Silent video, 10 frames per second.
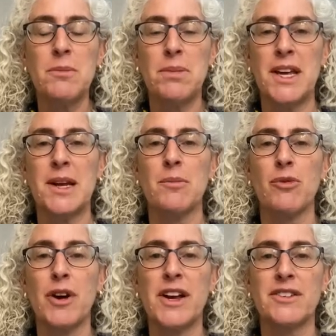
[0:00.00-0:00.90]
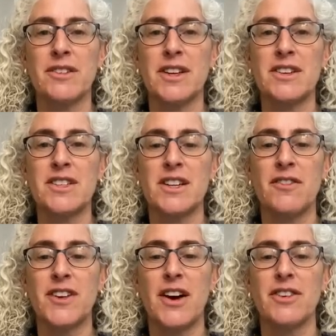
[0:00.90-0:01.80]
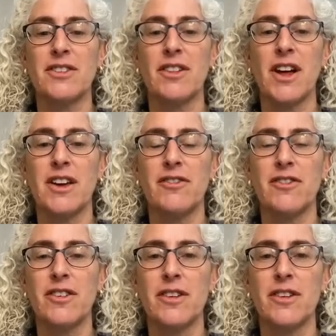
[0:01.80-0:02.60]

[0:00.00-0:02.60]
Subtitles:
being brazenly snuffed out his life.